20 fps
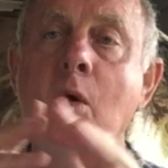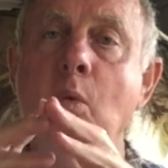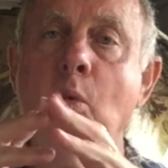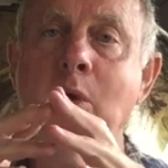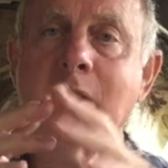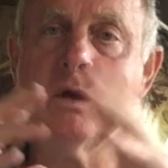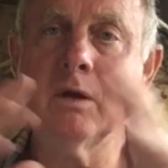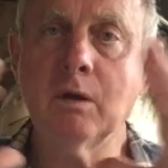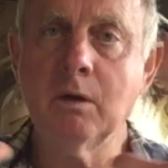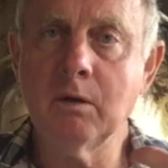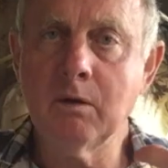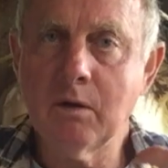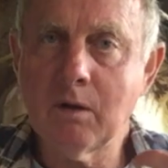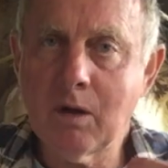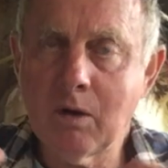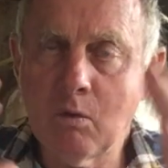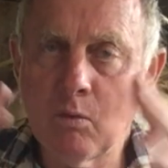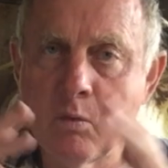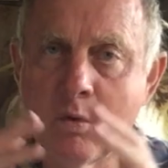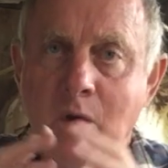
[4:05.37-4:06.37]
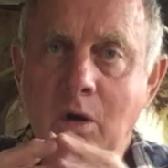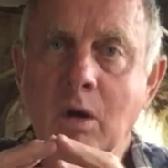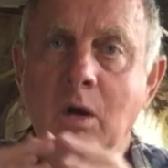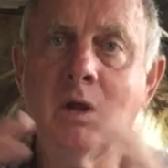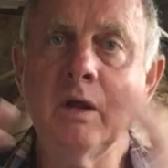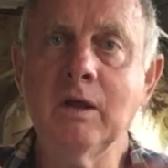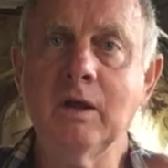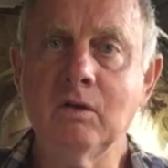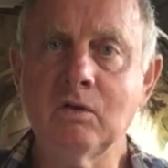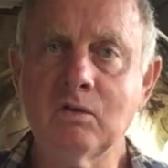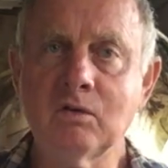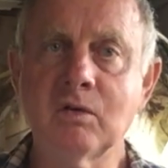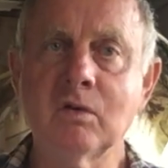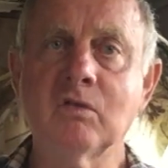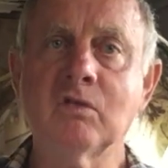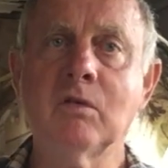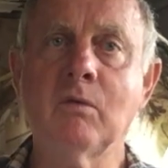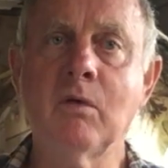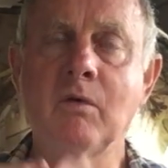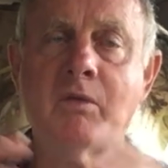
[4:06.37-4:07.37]
we can release
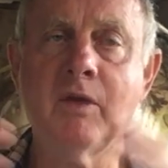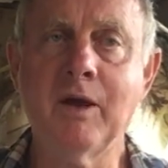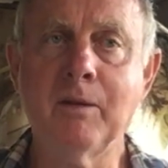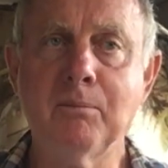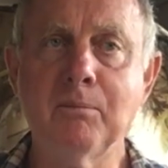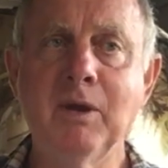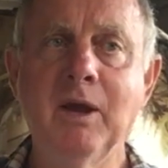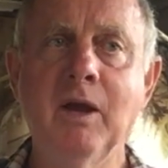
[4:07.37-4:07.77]
some of that